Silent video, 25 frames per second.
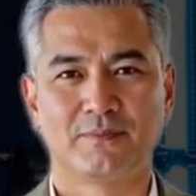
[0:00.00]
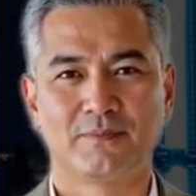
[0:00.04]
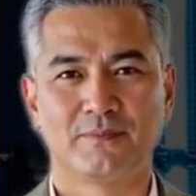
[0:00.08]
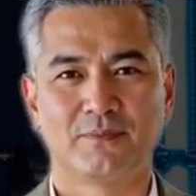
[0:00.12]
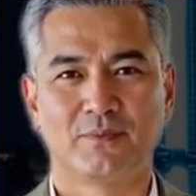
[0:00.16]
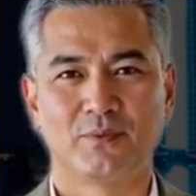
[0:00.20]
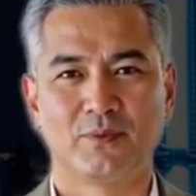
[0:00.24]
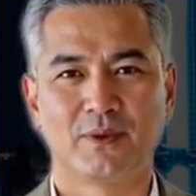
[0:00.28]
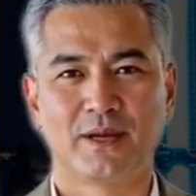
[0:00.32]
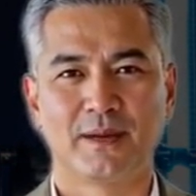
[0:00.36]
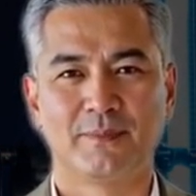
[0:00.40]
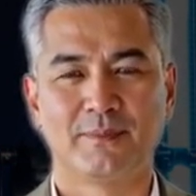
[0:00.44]

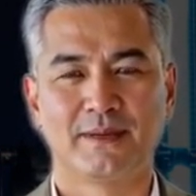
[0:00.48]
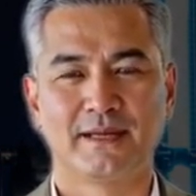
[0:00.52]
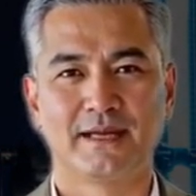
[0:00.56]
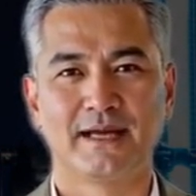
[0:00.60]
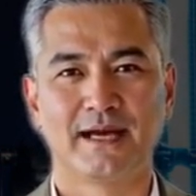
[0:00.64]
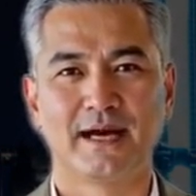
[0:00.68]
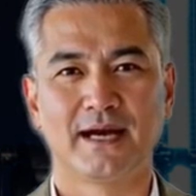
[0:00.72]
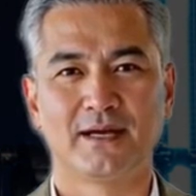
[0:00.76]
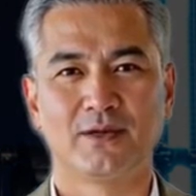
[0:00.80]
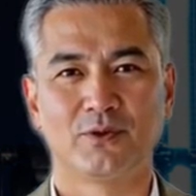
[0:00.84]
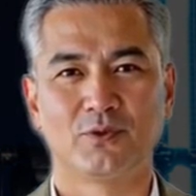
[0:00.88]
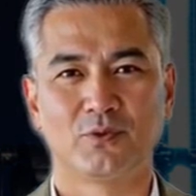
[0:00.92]
Grammy
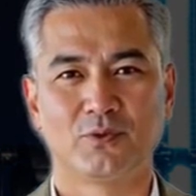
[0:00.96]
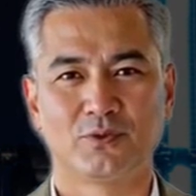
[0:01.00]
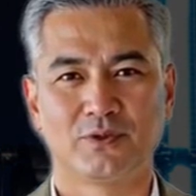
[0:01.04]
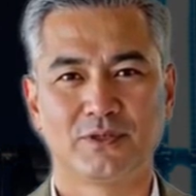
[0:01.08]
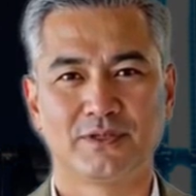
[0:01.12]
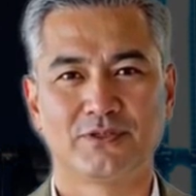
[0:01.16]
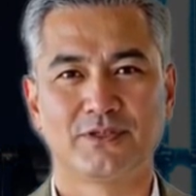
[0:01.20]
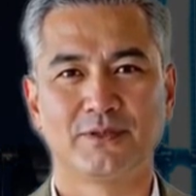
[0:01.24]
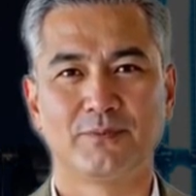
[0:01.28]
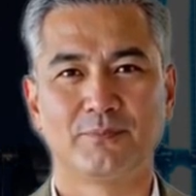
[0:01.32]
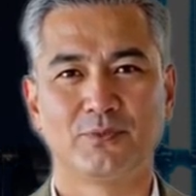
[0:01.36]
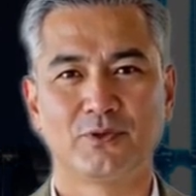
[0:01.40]

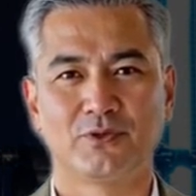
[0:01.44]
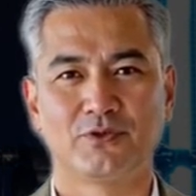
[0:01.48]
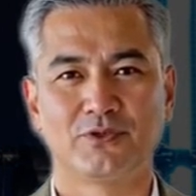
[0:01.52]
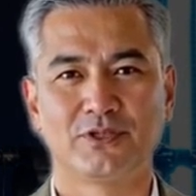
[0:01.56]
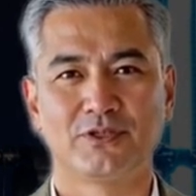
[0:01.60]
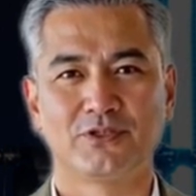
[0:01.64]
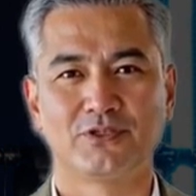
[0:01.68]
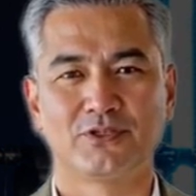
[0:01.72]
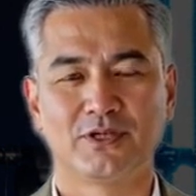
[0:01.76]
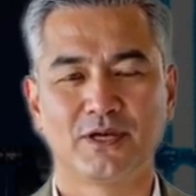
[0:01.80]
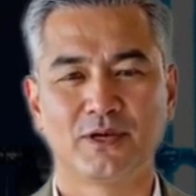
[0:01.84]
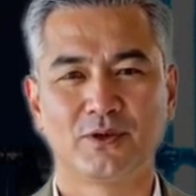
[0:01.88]
categories and
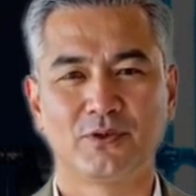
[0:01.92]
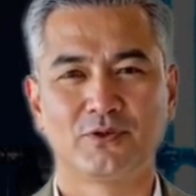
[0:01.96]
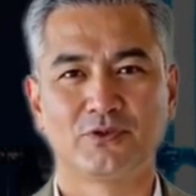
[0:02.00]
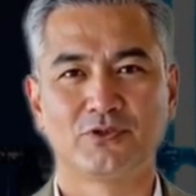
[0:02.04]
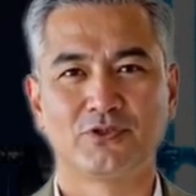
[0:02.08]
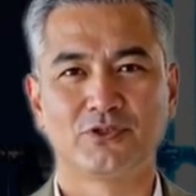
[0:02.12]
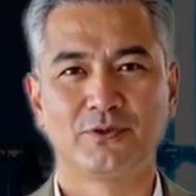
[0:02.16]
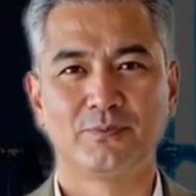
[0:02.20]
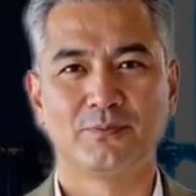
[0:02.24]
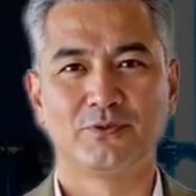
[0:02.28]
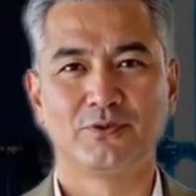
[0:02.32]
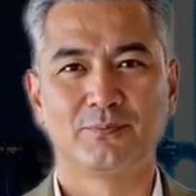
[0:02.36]
music
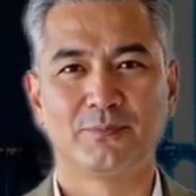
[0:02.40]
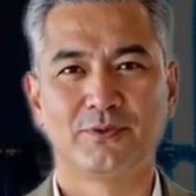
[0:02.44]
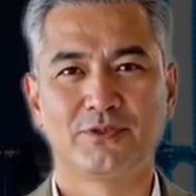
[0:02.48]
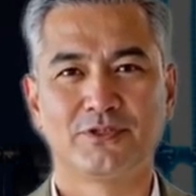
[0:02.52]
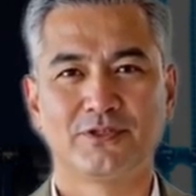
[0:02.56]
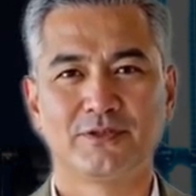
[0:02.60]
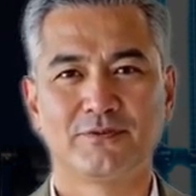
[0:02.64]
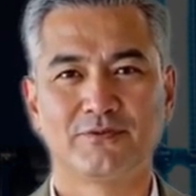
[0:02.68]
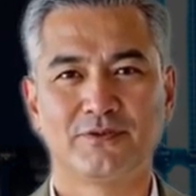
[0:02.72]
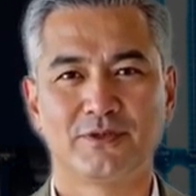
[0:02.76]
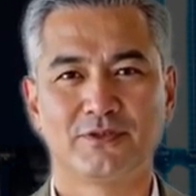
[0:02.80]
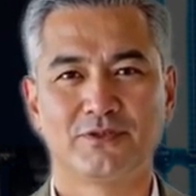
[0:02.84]
scholarships
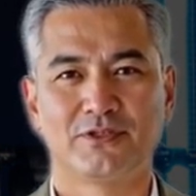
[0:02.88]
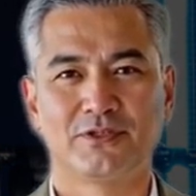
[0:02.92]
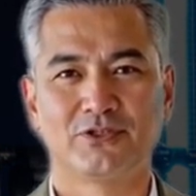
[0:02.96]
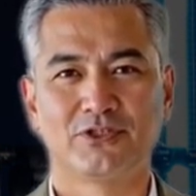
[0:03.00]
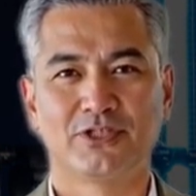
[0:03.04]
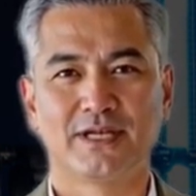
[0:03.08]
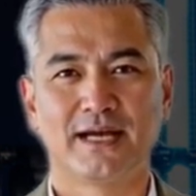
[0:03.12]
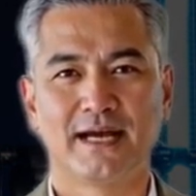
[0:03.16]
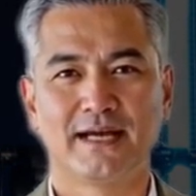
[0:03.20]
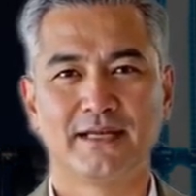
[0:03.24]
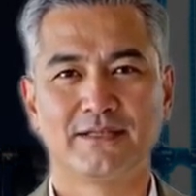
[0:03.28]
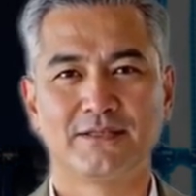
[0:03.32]
specific to
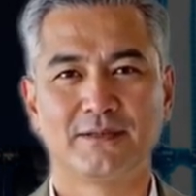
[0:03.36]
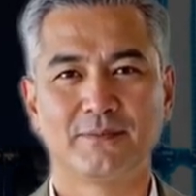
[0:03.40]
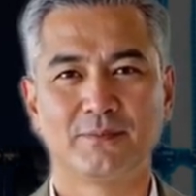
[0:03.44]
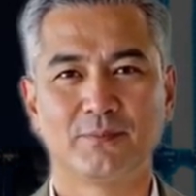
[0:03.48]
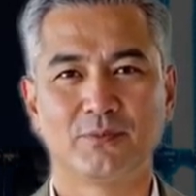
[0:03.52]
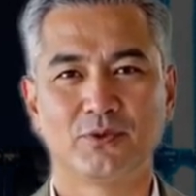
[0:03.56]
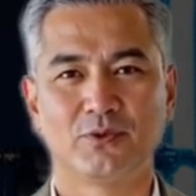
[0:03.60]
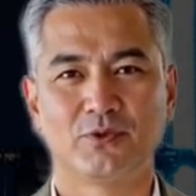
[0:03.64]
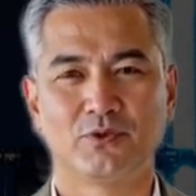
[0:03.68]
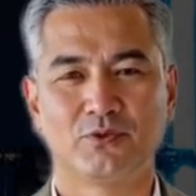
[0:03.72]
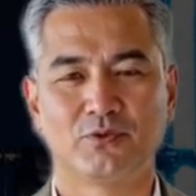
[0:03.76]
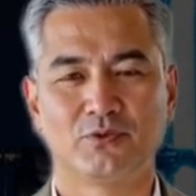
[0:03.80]
jazz and
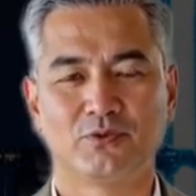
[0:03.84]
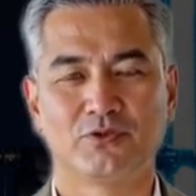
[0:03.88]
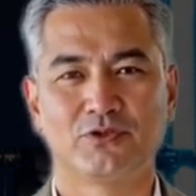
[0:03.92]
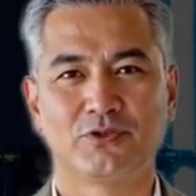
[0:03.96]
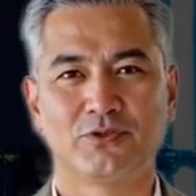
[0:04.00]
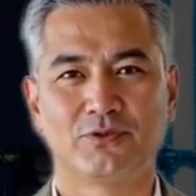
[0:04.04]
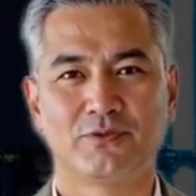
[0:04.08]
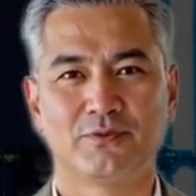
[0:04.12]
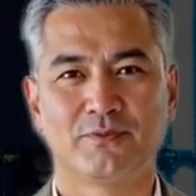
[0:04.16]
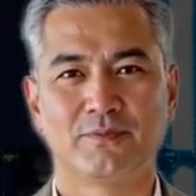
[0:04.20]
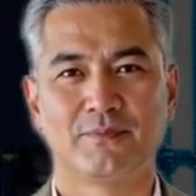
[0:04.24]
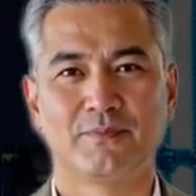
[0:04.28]
blues.